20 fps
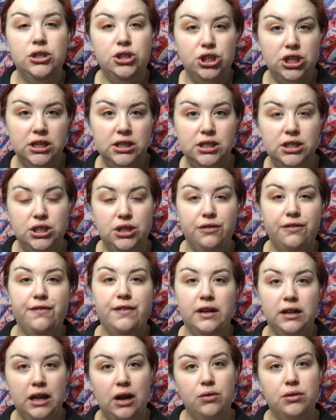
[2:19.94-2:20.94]
just to
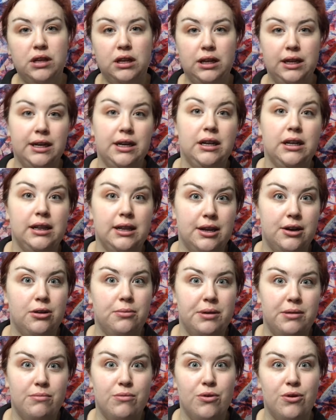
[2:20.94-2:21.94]
fill out the lid a little
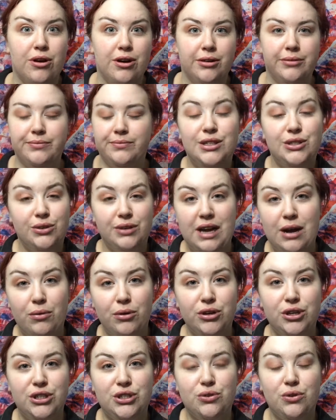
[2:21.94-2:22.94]
bit more. So now
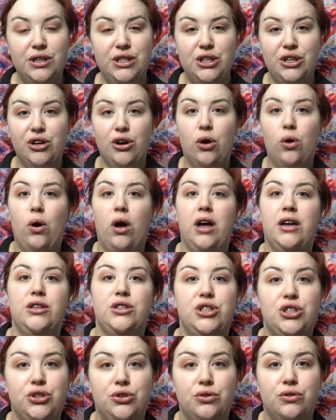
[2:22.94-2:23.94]
we're just going to go on
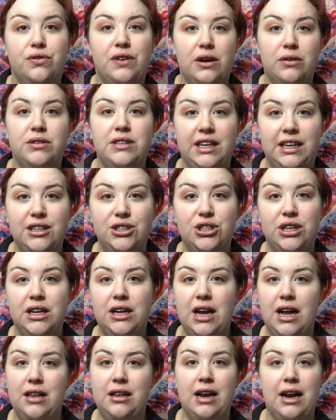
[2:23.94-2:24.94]
to
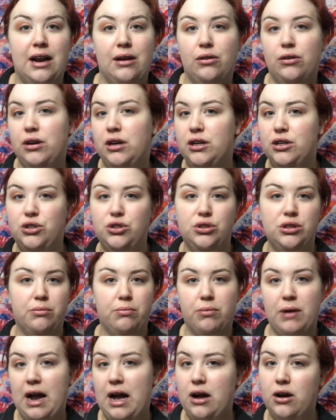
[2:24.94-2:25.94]
foundation and then I'm going to do the
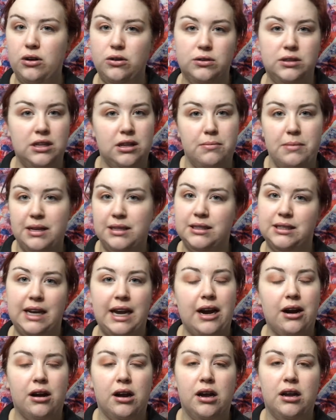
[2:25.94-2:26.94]
brows and the
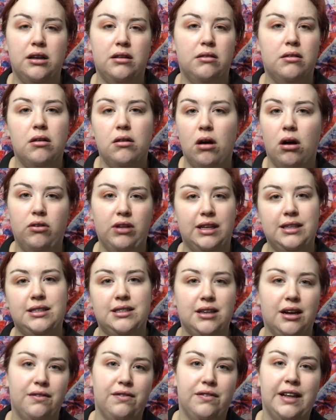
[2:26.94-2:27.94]
mascara and all that
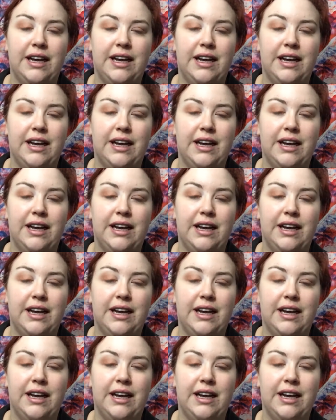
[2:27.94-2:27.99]
stuff